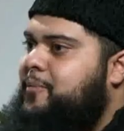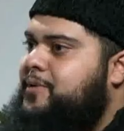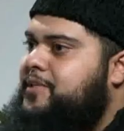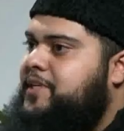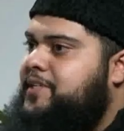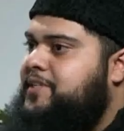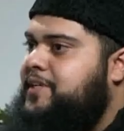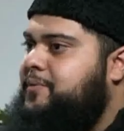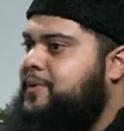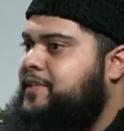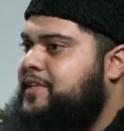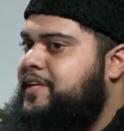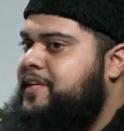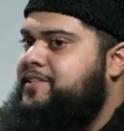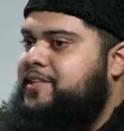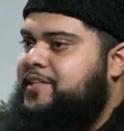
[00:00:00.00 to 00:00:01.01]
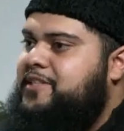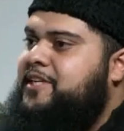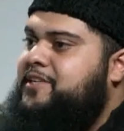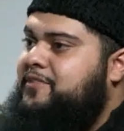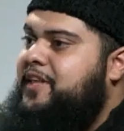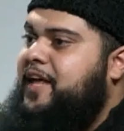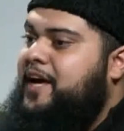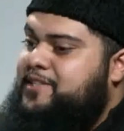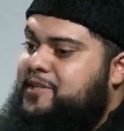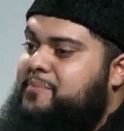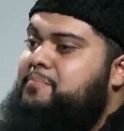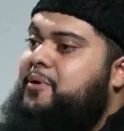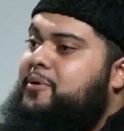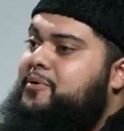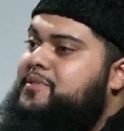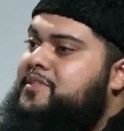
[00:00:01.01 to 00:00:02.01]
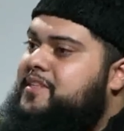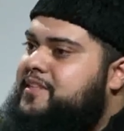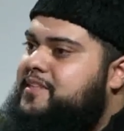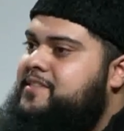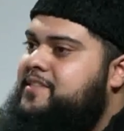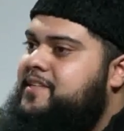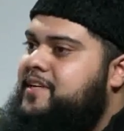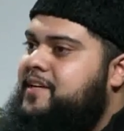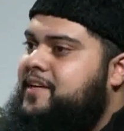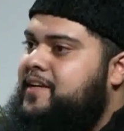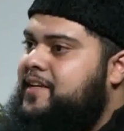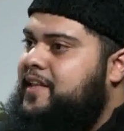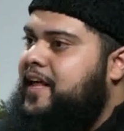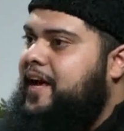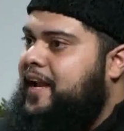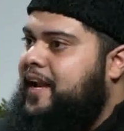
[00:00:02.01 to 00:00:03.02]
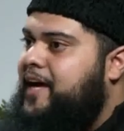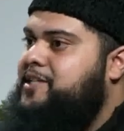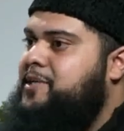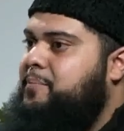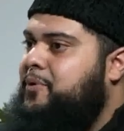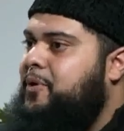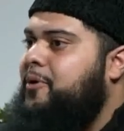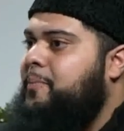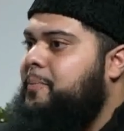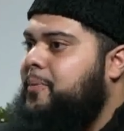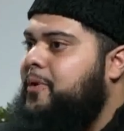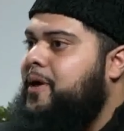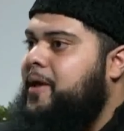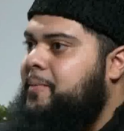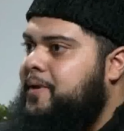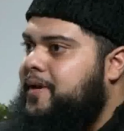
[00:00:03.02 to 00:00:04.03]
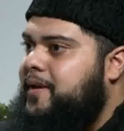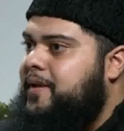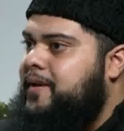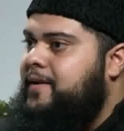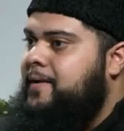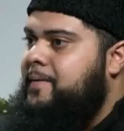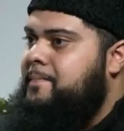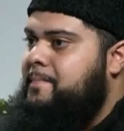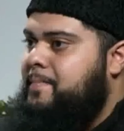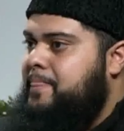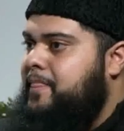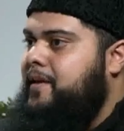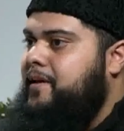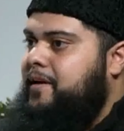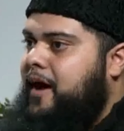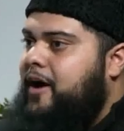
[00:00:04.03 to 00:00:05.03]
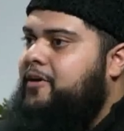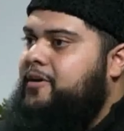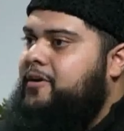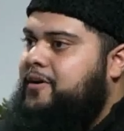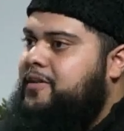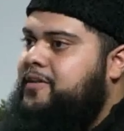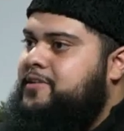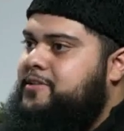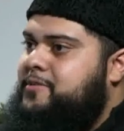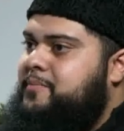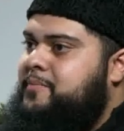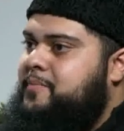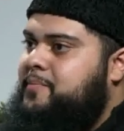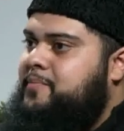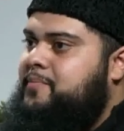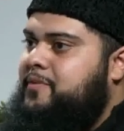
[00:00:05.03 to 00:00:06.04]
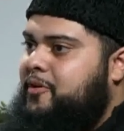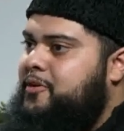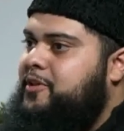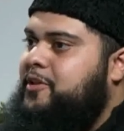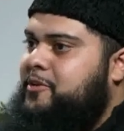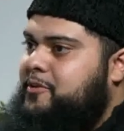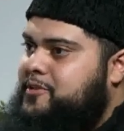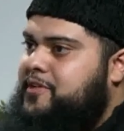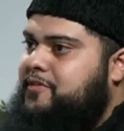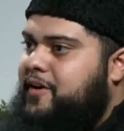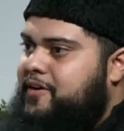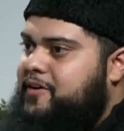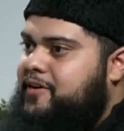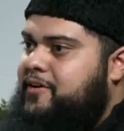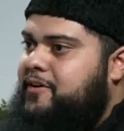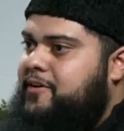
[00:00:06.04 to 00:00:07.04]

of Islam which can successfully actually boast this, that it actually prohibited alcoholism or the use of